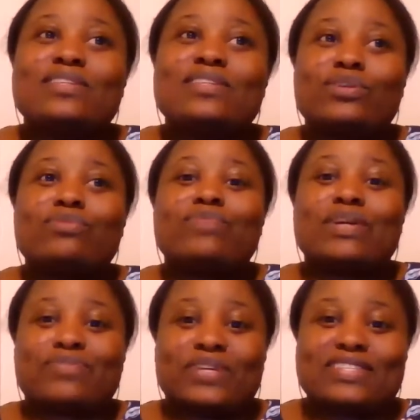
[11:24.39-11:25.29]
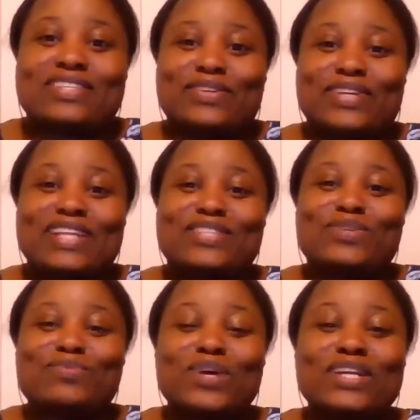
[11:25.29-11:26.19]
a reference, get
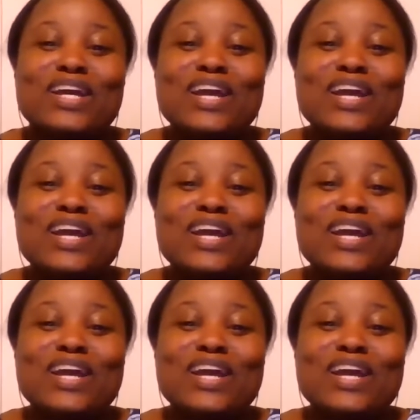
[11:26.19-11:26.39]
someone,